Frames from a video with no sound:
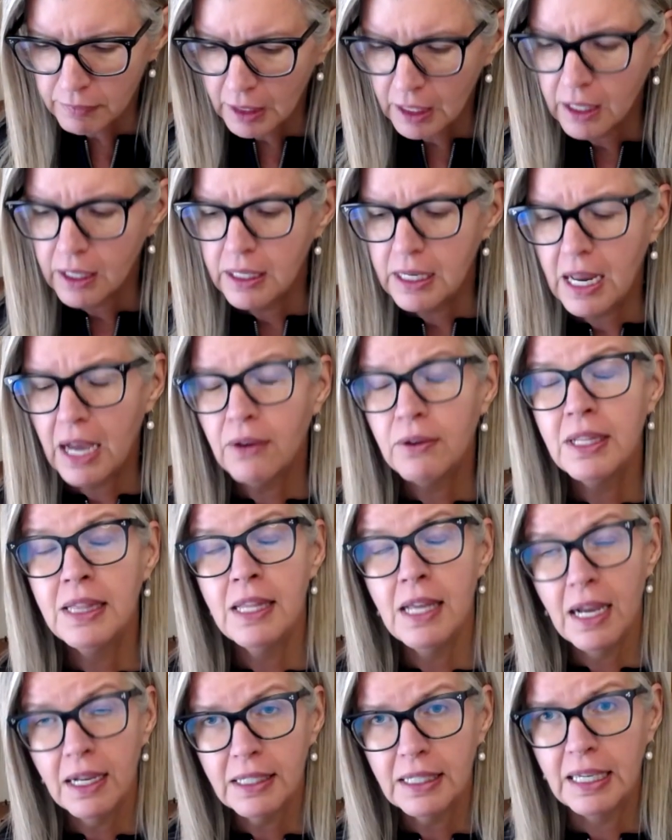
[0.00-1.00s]
Now, in
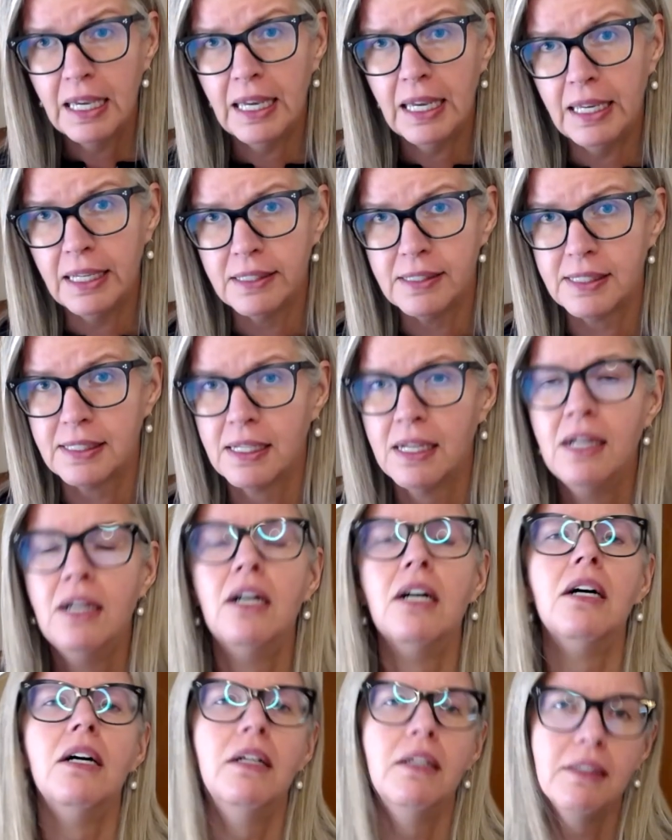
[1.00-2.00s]
that case,
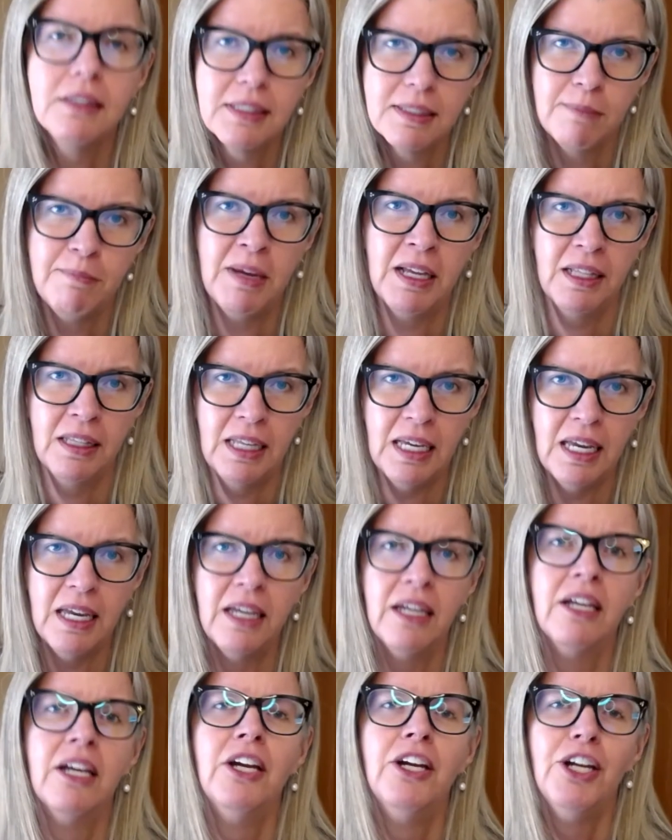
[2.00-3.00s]

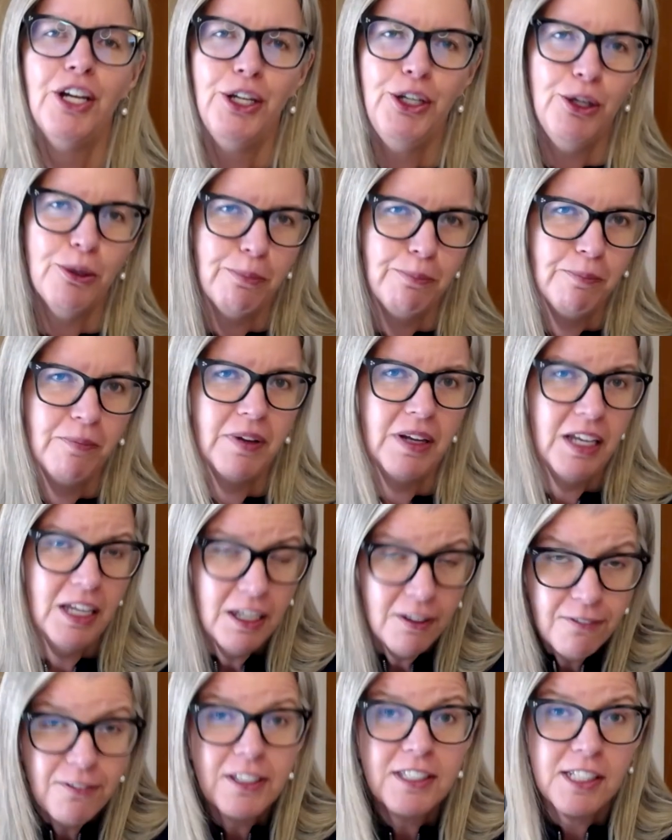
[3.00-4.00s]
ultimately,
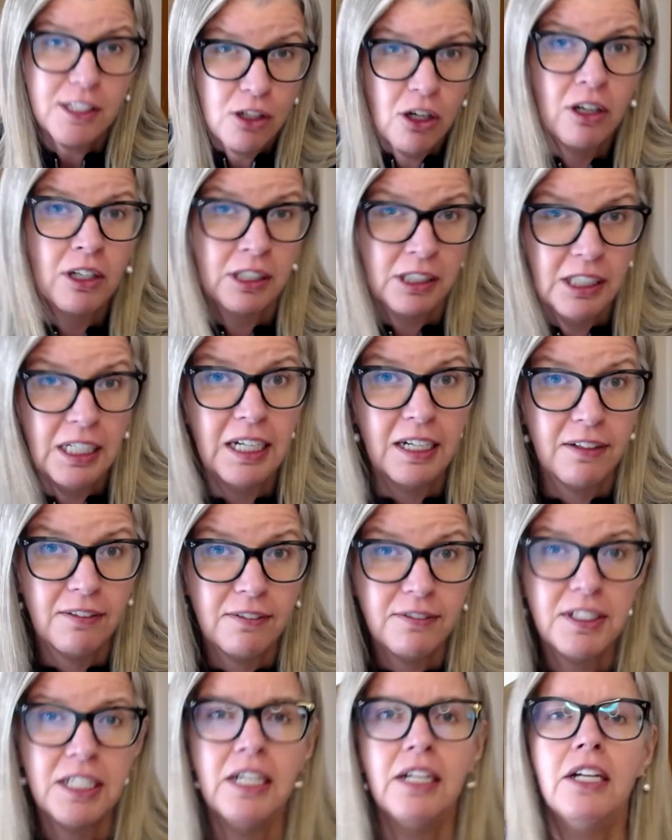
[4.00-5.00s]
if it's
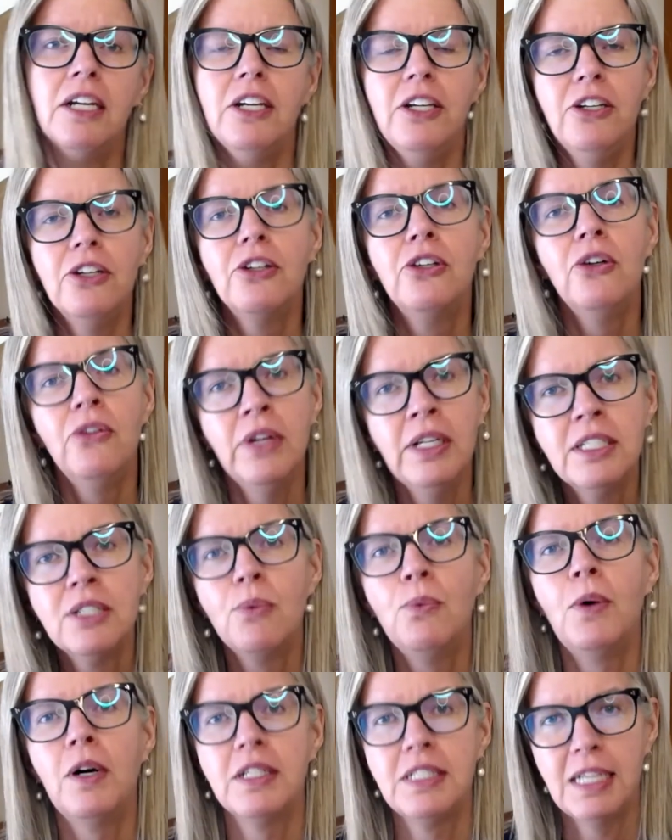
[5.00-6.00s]
long-lived, you're going to
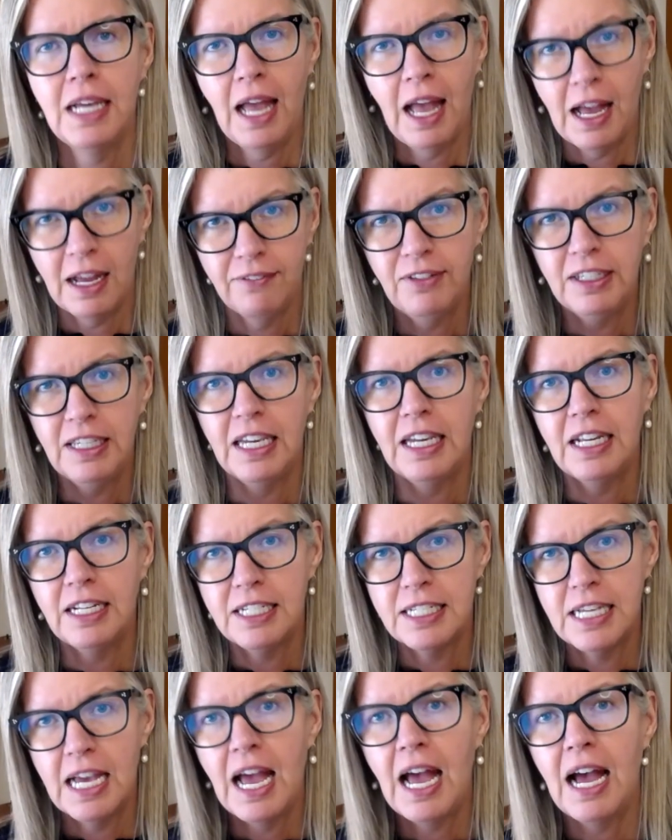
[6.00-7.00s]
want to
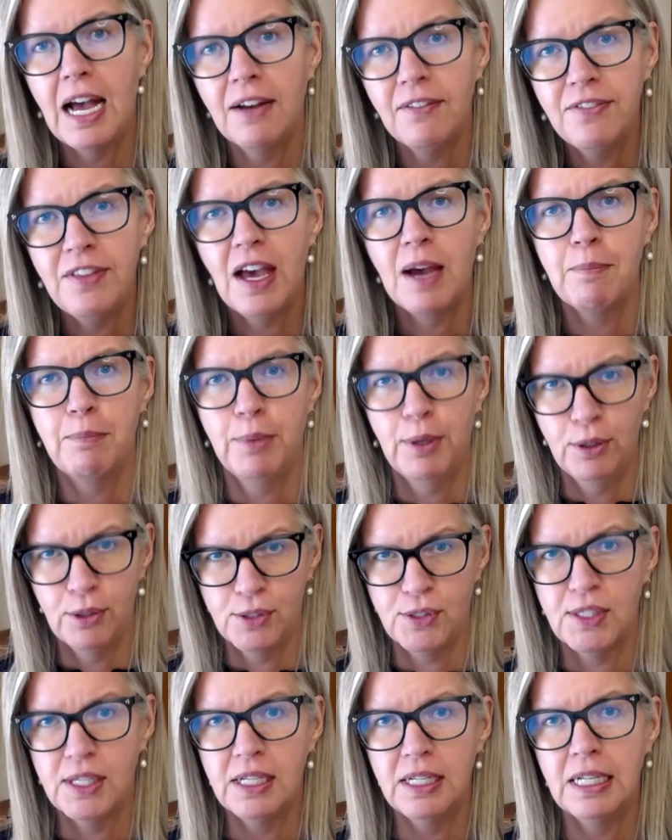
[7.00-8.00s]
advocate to have that
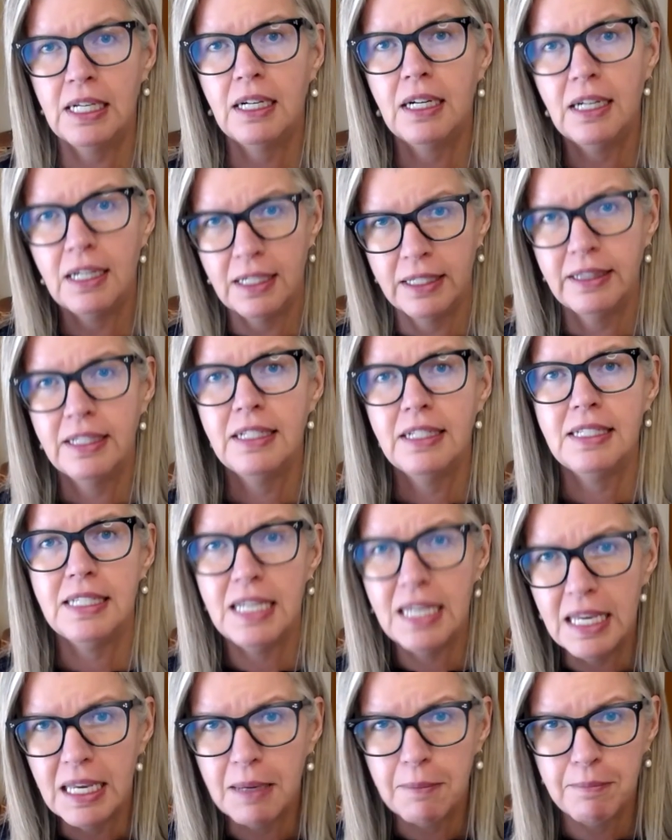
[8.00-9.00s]
person on the
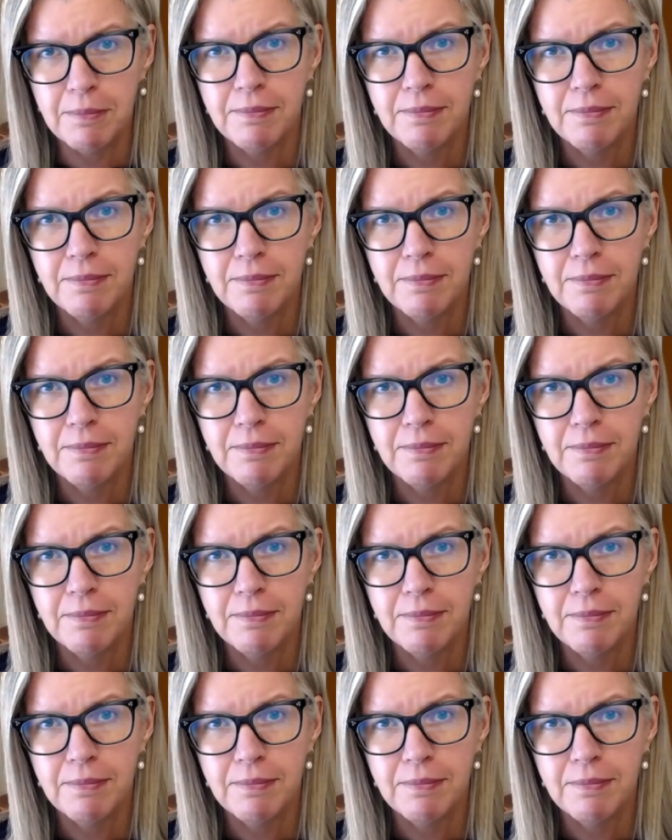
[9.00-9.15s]
team.